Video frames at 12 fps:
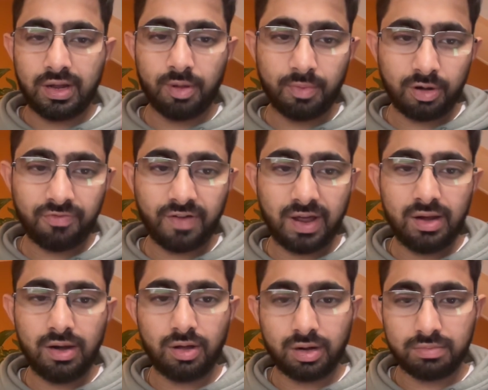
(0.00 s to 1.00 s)
a memory file,
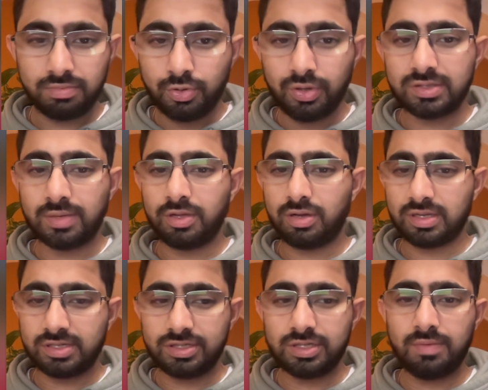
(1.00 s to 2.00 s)
or doing something on the
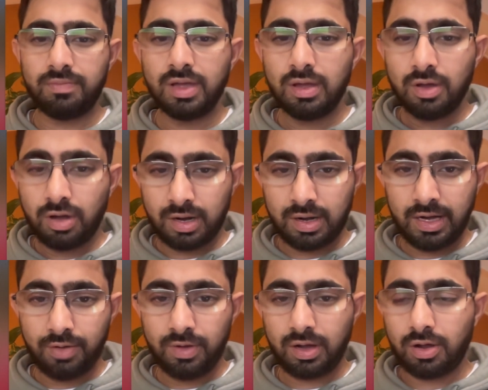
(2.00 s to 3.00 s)
system or a
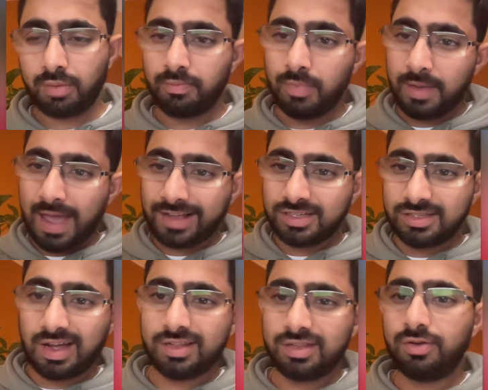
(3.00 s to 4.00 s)
network, or maybe
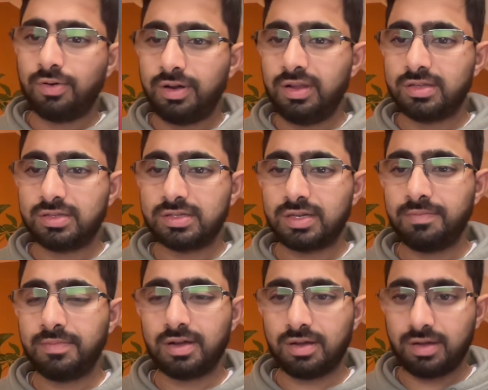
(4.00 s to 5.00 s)
accessing another node in your system,
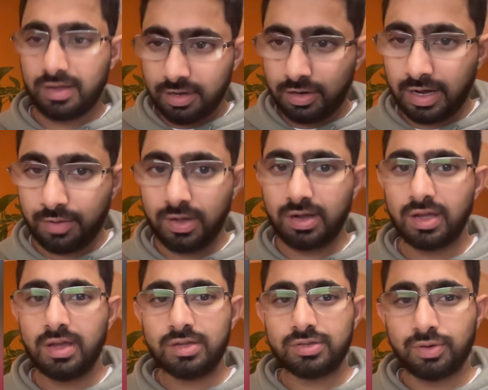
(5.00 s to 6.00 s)
in your network.
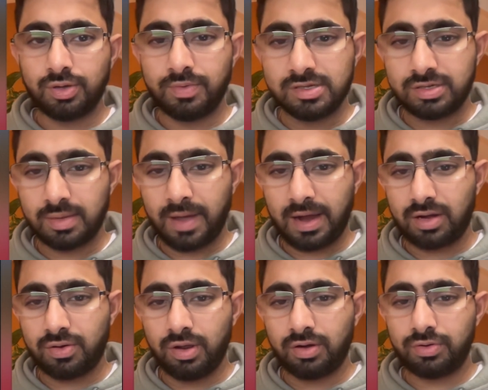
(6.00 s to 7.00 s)
So you will see a packet
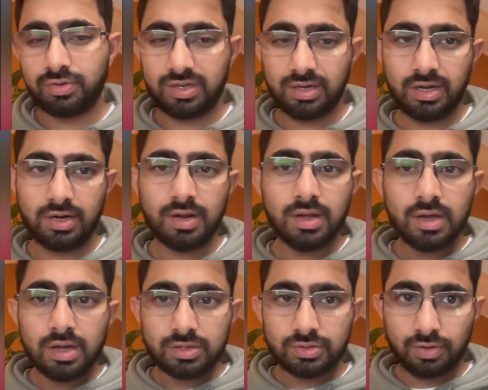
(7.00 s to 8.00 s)
going to here.
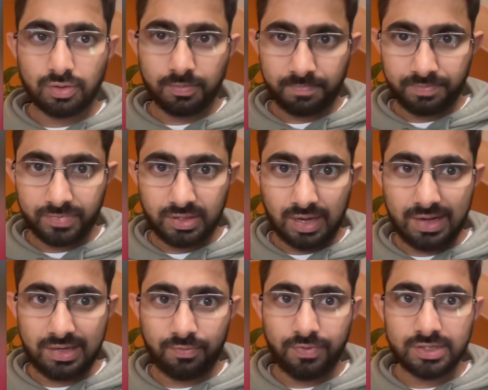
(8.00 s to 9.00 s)
So
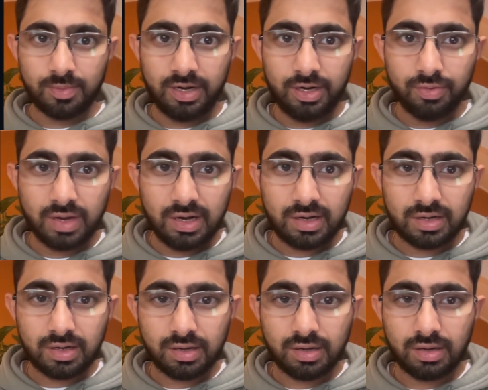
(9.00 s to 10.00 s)
that visibility you get
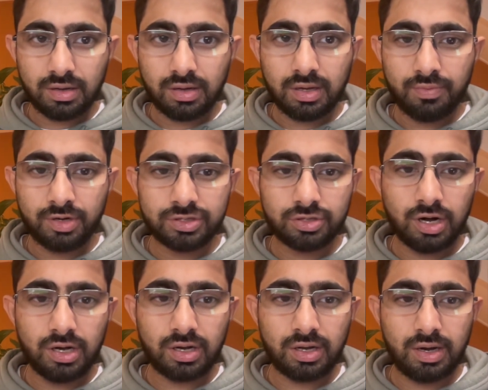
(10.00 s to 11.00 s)
in one
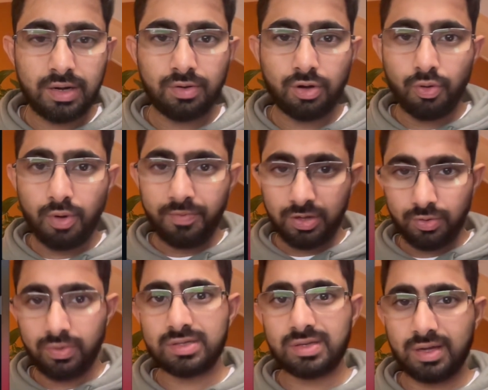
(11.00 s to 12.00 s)
shot. And
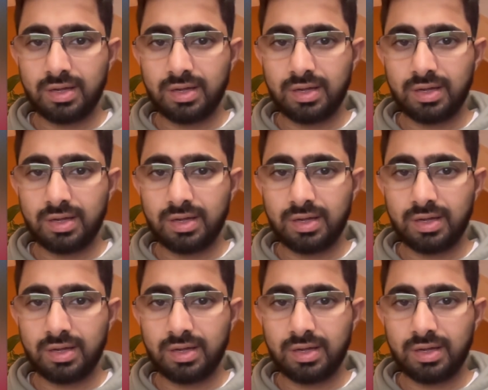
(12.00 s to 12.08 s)
overview is